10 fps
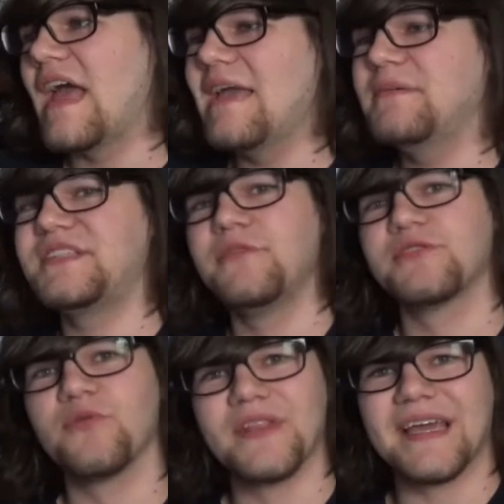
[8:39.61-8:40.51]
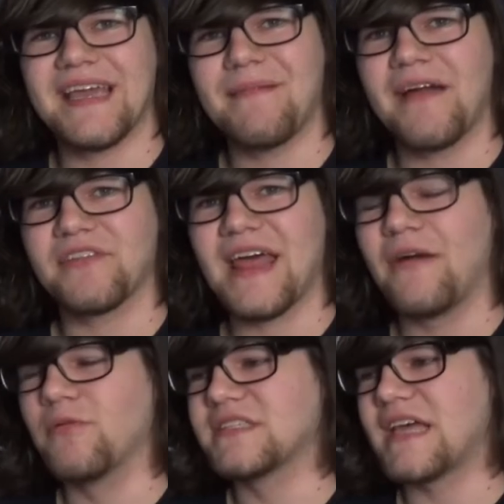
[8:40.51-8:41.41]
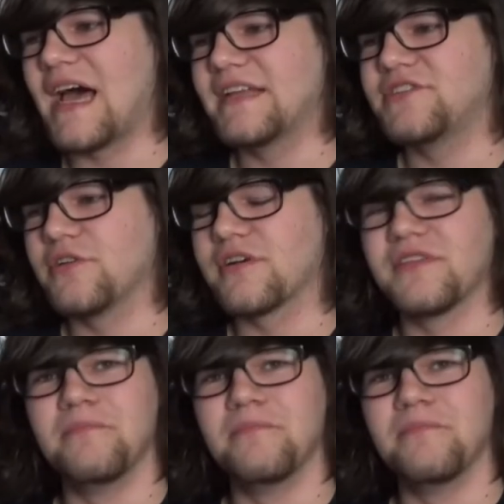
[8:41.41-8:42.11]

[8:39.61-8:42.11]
ABC was the one that came after that once I took